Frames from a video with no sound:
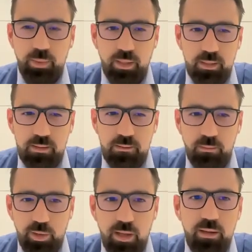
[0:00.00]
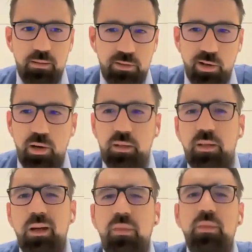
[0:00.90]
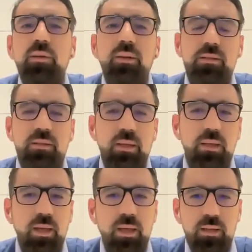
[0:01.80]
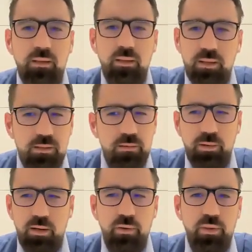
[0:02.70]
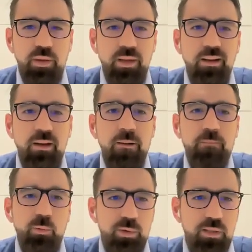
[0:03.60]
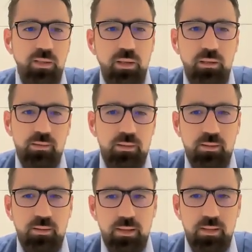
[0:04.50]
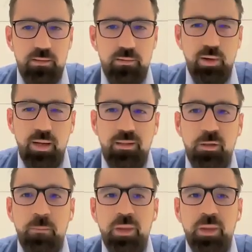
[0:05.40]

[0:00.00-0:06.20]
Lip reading: Because when I started, I thought that saying yes to everything was the key to success, right?